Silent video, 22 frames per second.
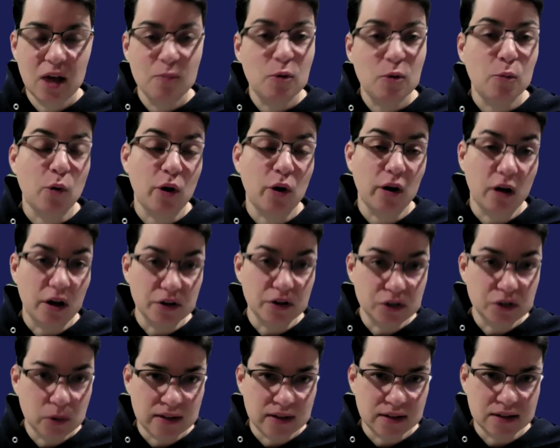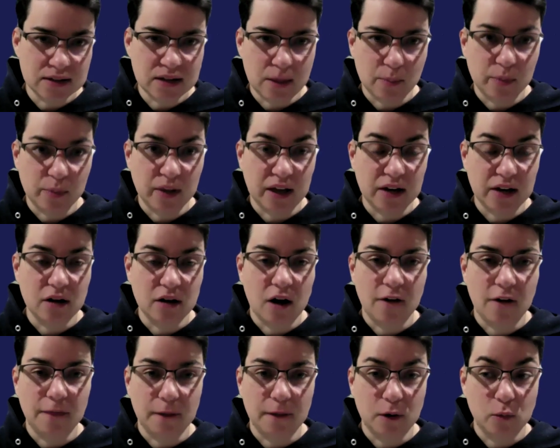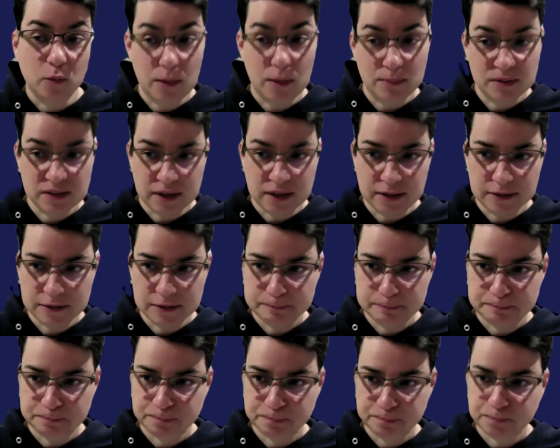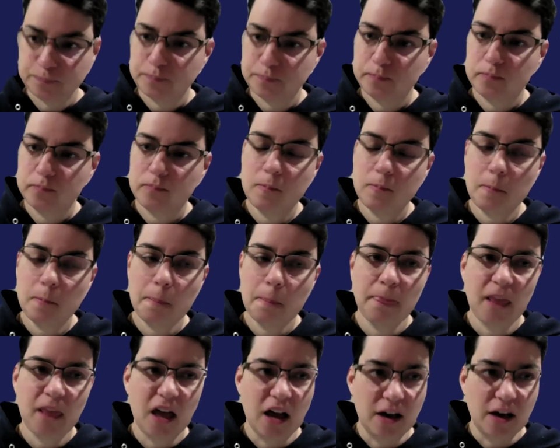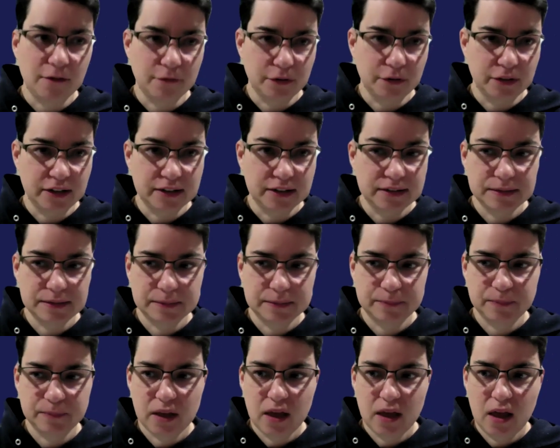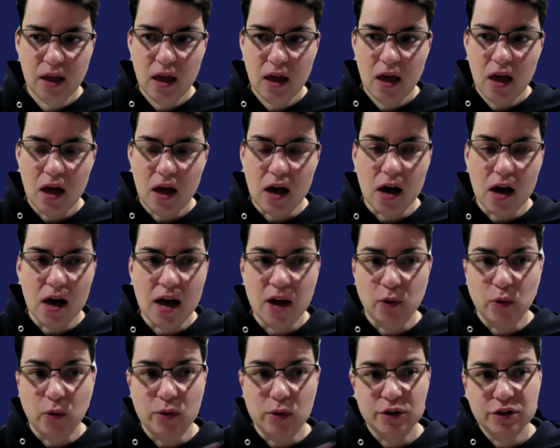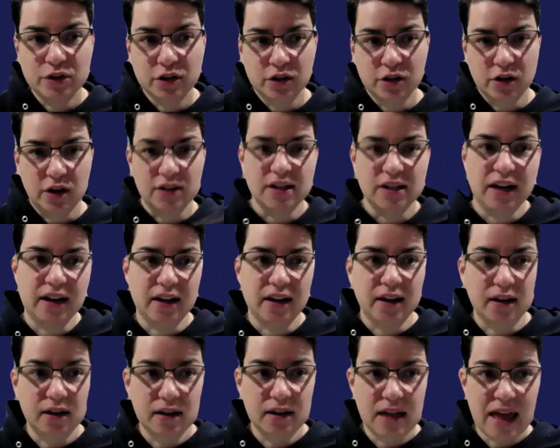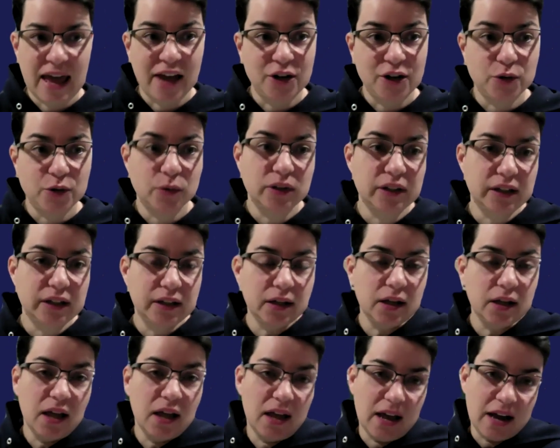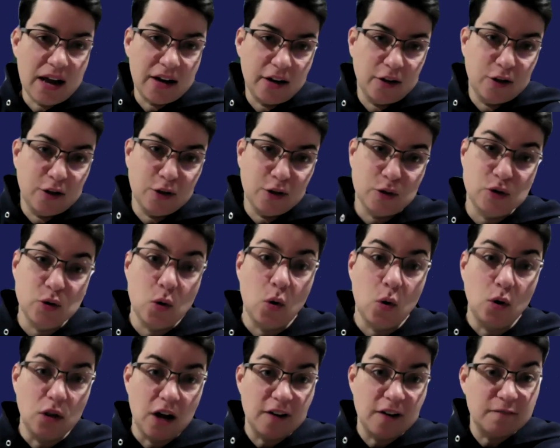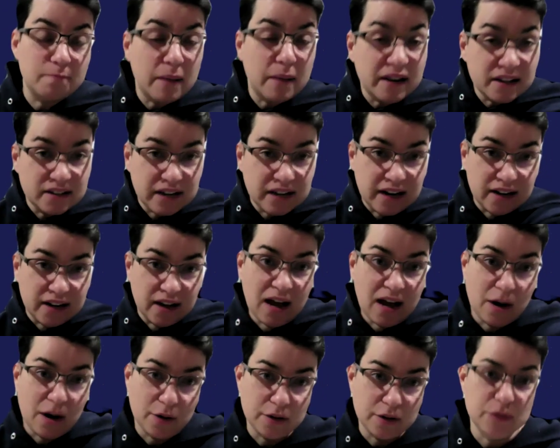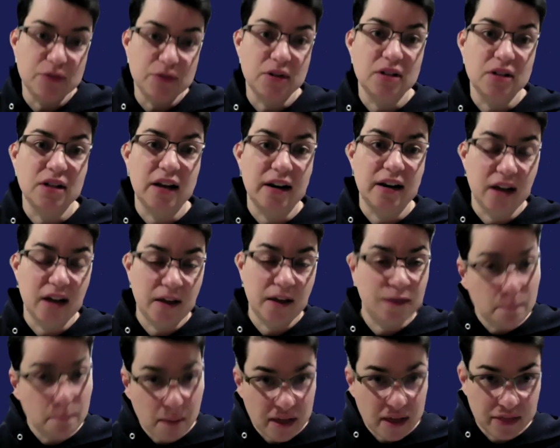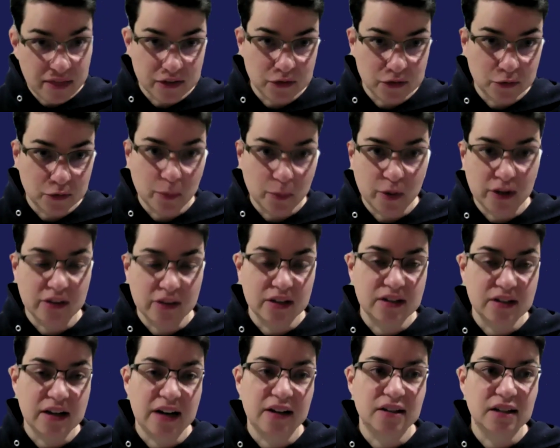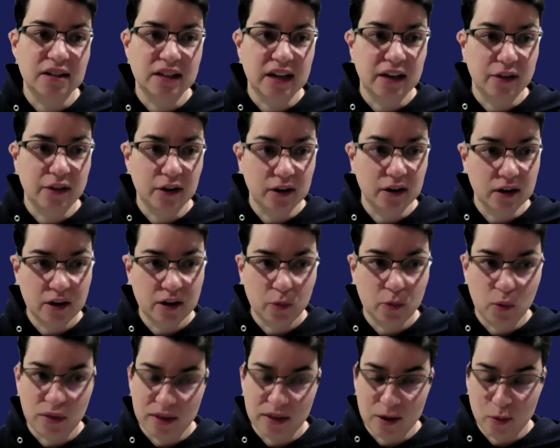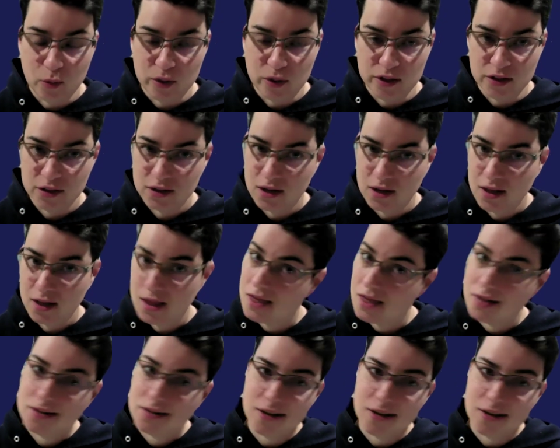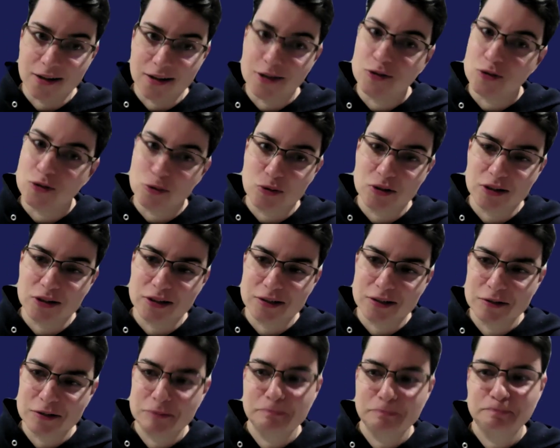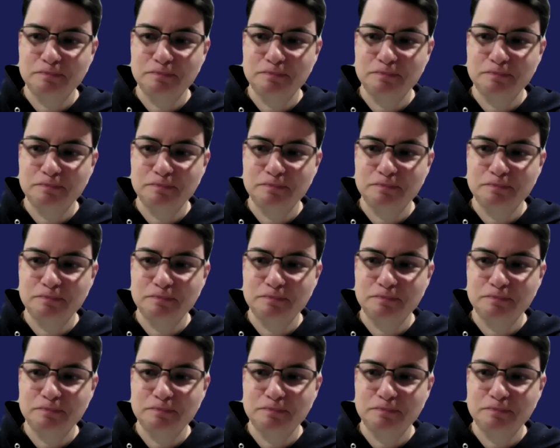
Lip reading: Memorial also has a template on their website for this. And we return our data annually, and it includes a whole lot of metadata, how to use the data, and the methods for putting the data together, without which the data is useless.